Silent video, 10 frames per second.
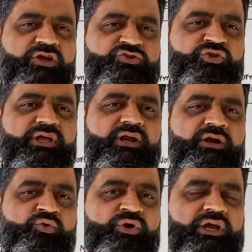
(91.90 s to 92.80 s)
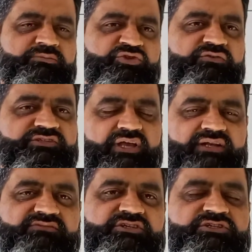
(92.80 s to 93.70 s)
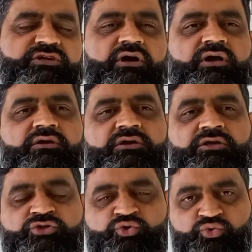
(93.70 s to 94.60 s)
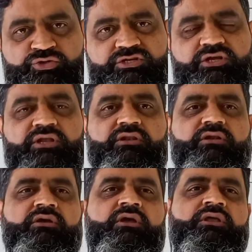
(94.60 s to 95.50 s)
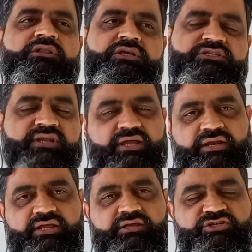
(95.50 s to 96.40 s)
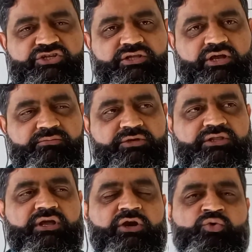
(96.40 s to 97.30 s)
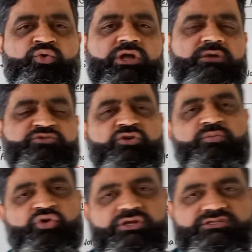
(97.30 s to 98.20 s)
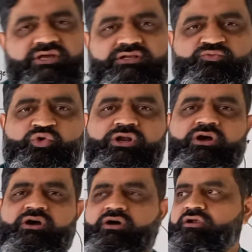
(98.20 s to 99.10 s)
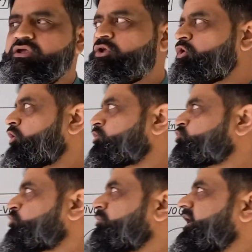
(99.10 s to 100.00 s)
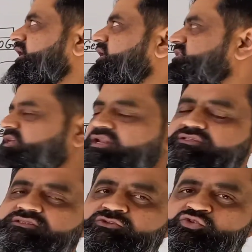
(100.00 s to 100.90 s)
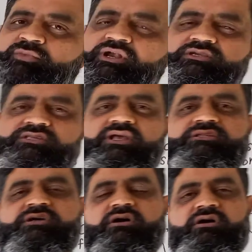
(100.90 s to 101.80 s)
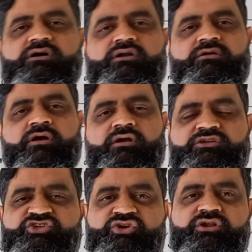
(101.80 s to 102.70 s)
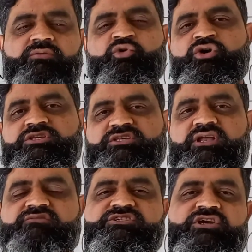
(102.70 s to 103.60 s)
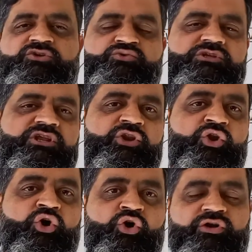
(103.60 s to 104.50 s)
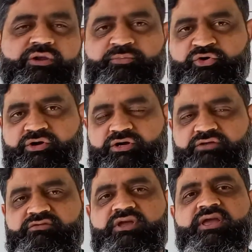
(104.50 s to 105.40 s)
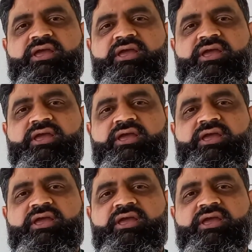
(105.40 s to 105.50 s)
So there are two types of cells which are uh, used in this technique, gene therapy. There are two types of body cells. One are somatic cells. Somatic cells are general body cells which are usually non-reproductive